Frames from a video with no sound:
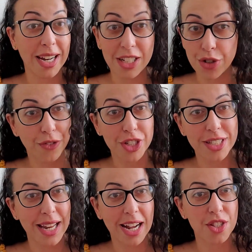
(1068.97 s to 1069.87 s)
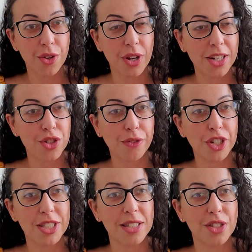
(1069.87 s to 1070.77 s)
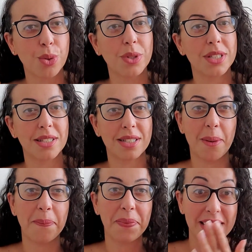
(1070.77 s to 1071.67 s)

introverts and extroverts in the school system.